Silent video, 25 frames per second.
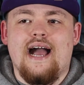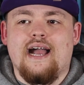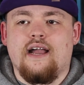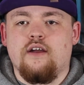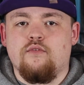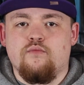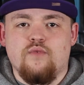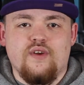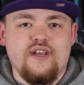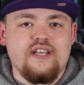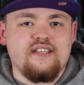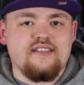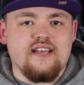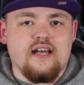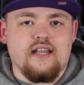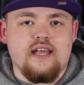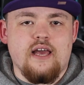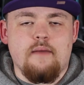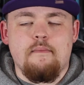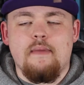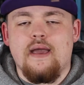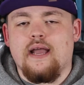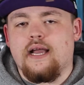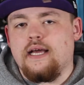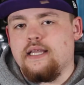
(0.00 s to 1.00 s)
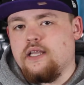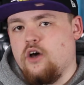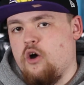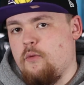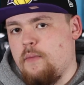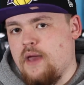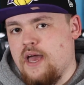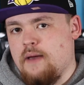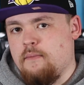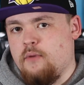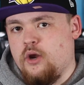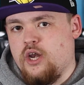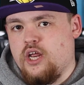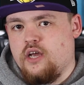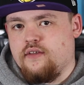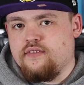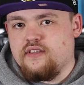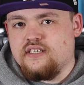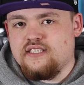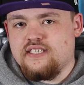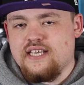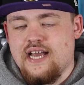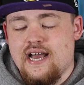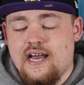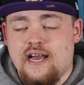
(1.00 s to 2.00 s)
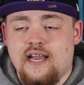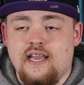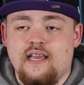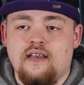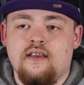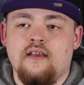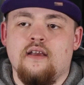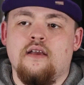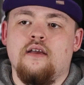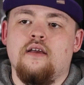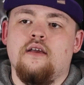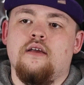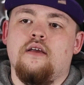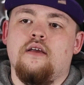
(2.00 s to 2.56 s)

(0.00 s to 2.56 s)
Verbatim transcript: I can resell it and make a little bit of money on the side.